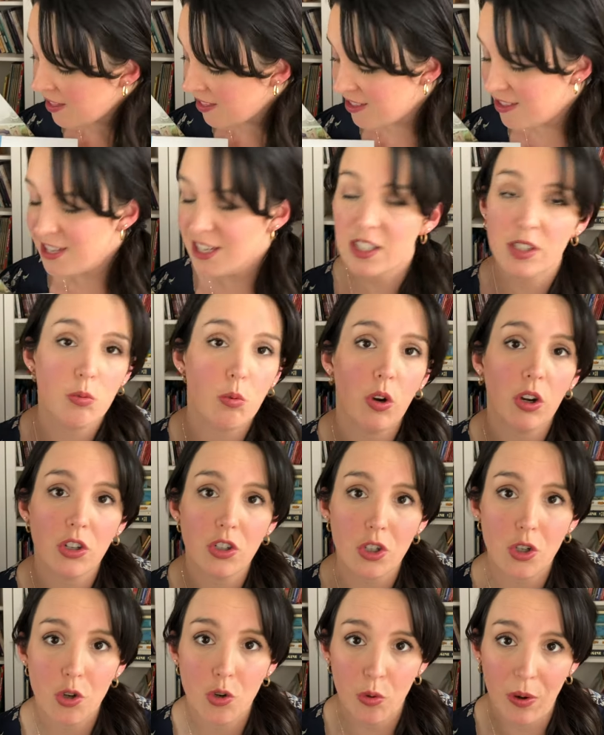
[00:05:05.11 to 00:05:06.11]
This
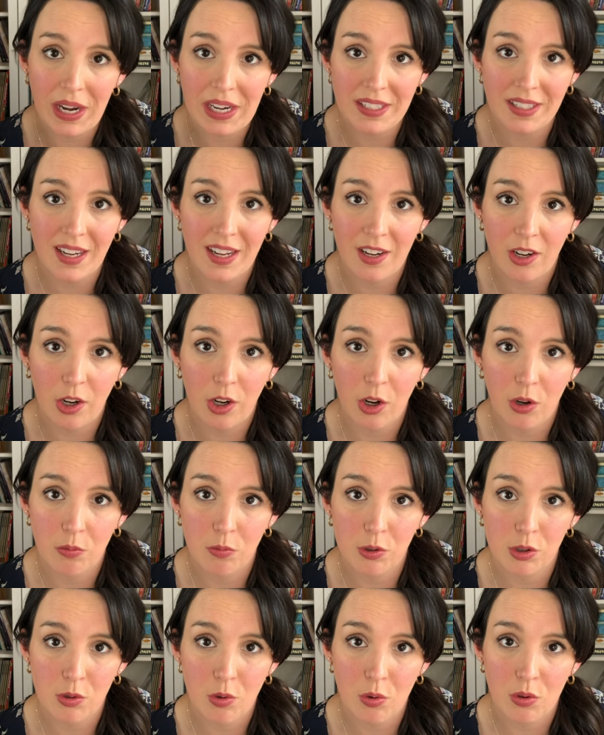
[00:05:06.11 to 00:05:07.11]
worked great in our
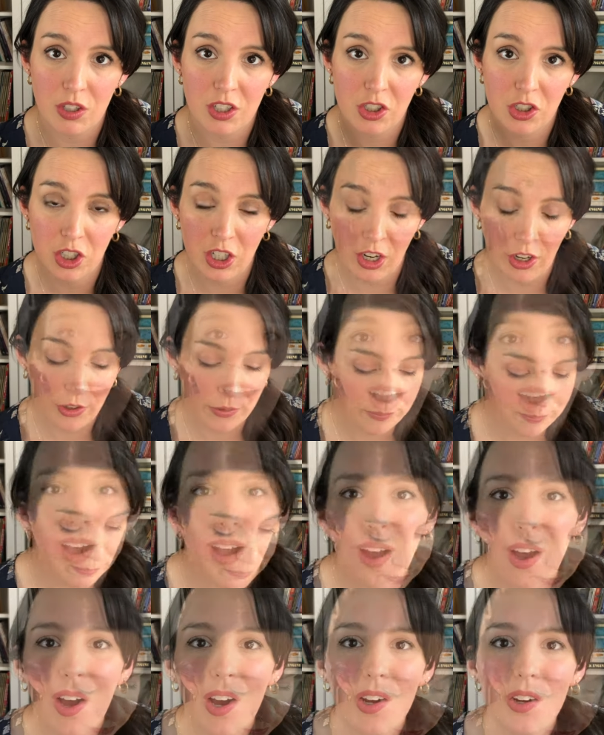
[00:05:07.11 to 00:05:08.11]
homeschool this year.
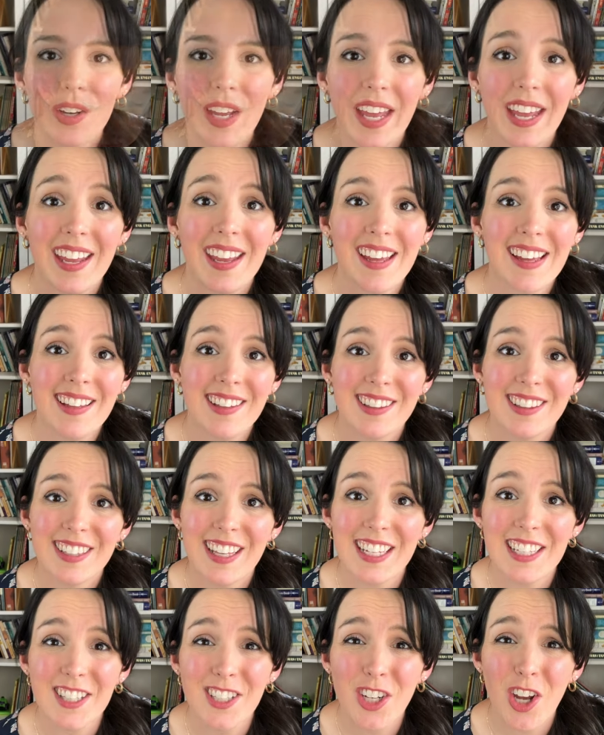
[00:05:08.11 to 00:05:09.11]
Okay,
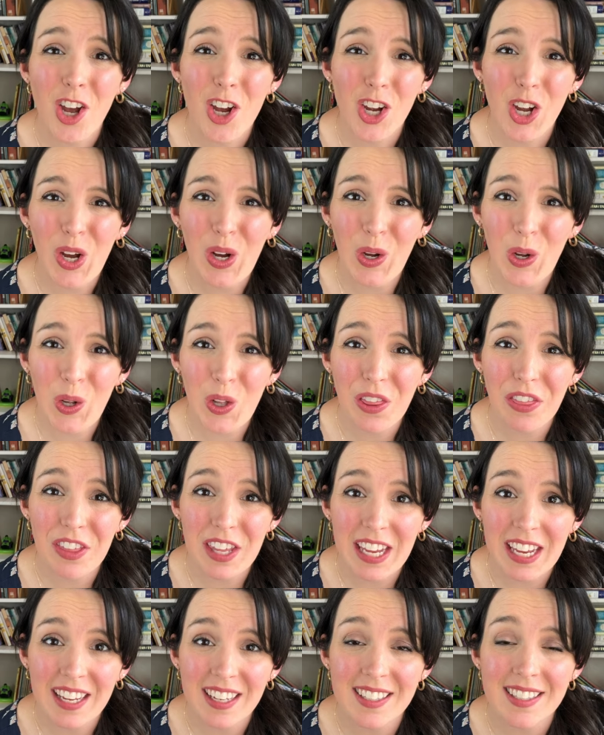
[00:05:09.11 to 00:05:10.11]
let's talk all
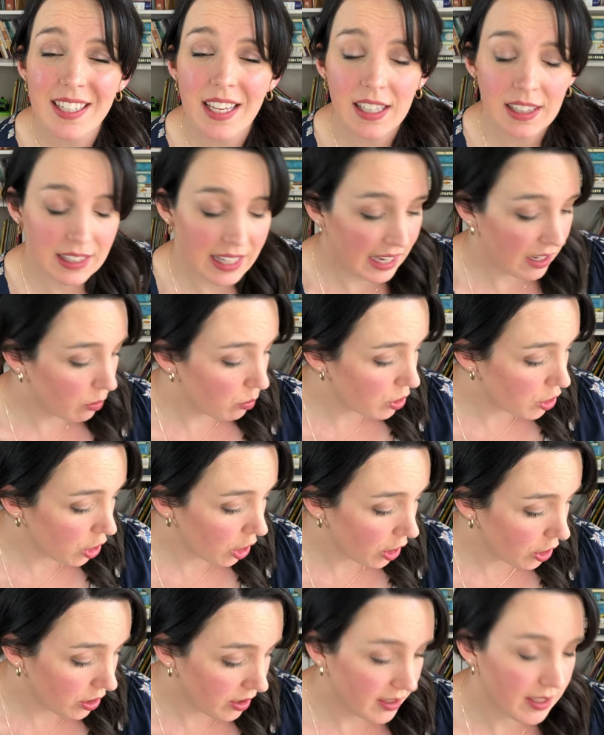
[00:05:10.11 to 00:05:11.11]
things language
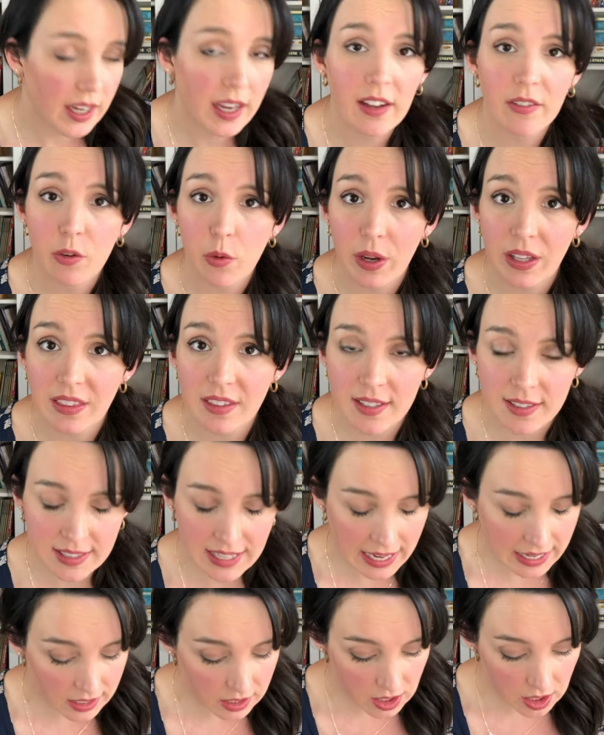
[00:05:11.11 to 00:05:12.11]
arts. I have quite the
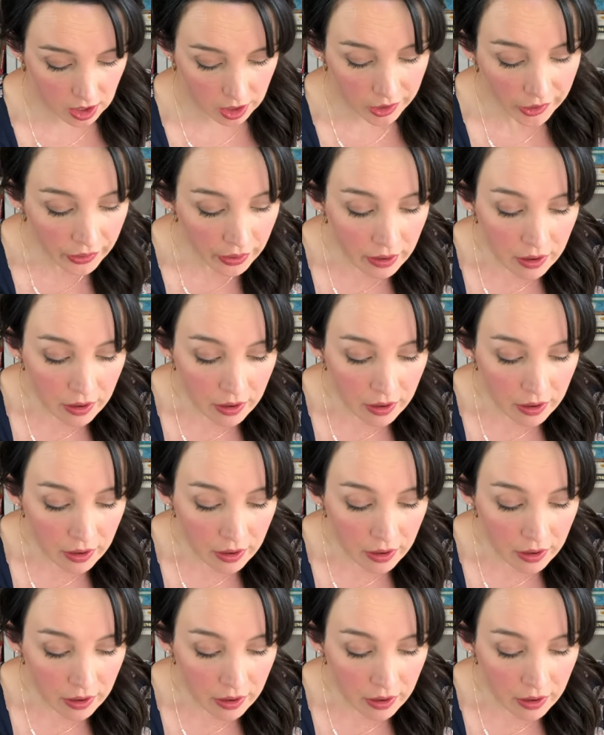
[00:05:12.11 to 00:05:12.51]
stack here.